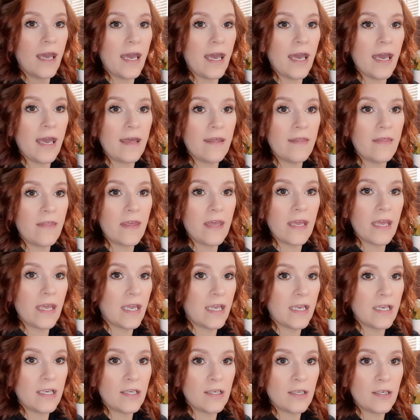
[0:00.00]
And
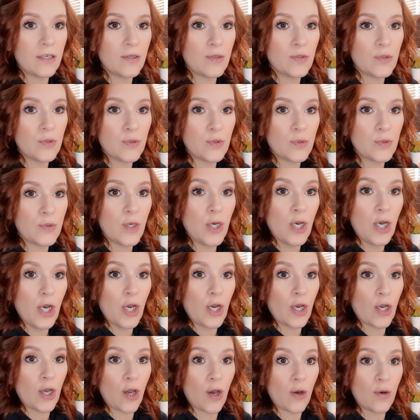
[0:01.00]
then you
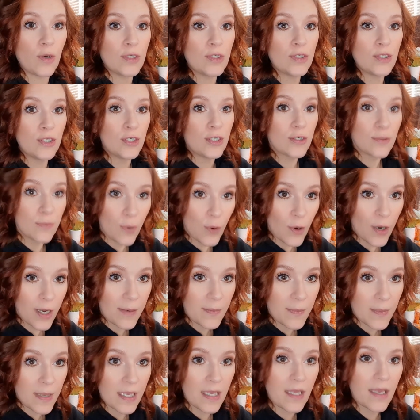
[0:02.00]
go into your
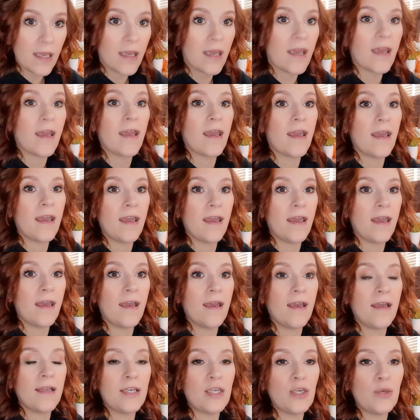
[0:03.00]
appointment
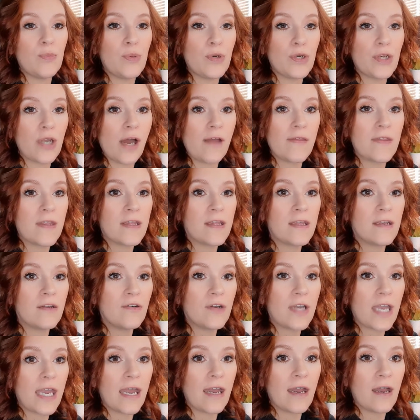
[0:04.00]
and you put on the little
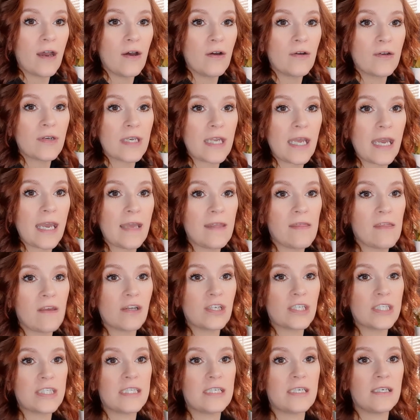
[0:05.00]
gown, and
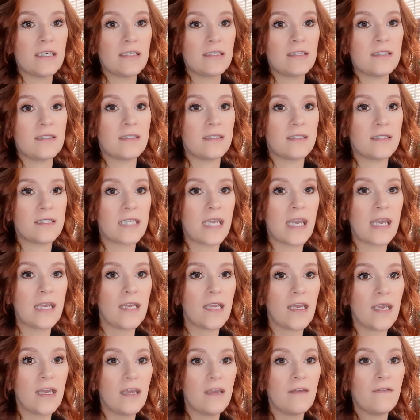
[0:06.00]
there's this
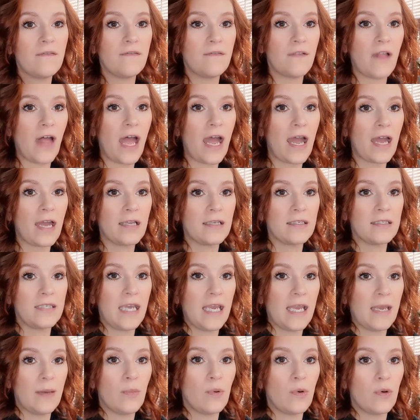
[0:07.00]
skinny flat
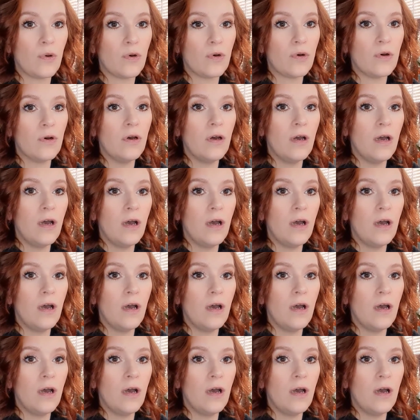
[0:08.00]
table,